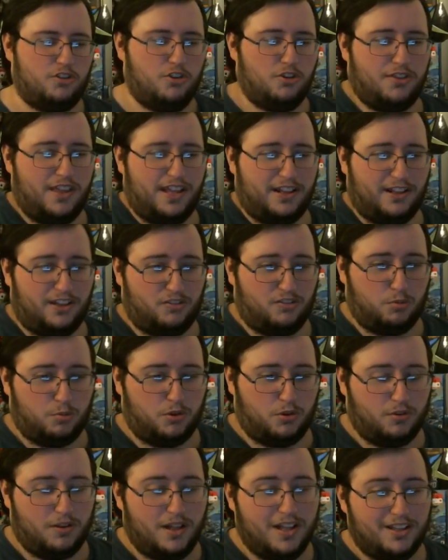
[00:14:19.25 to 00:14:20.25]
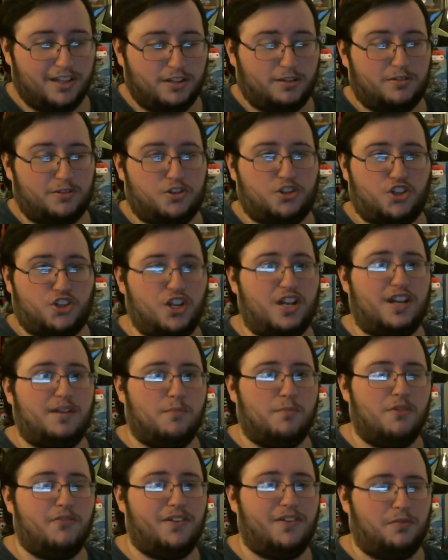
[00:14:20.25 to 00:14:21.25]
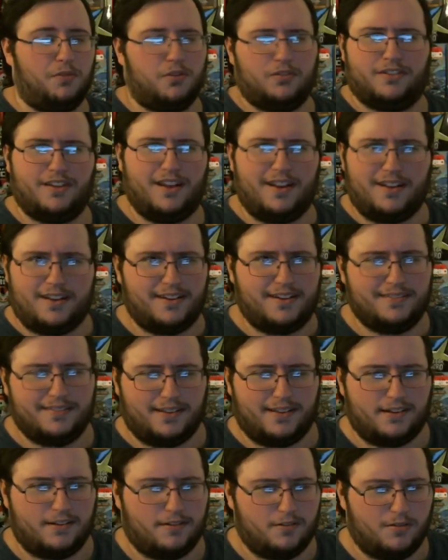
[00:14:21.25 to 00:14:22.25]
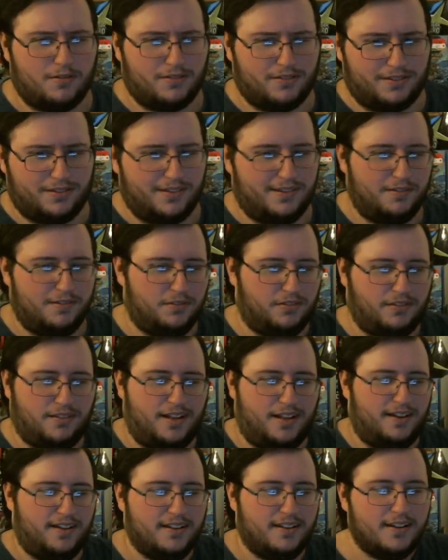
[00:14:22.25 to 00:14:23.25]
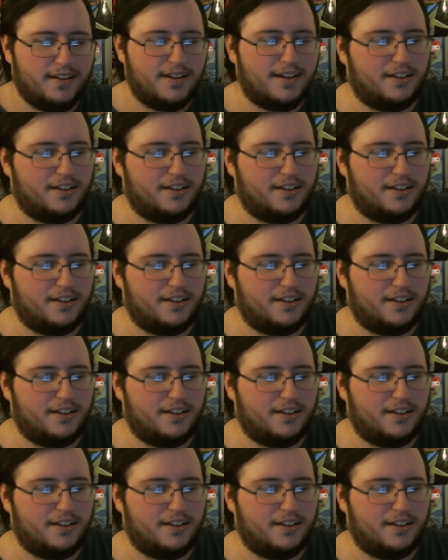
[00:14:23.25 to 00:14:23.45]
do you think this shitty movie will suck? Like, of course it will suck.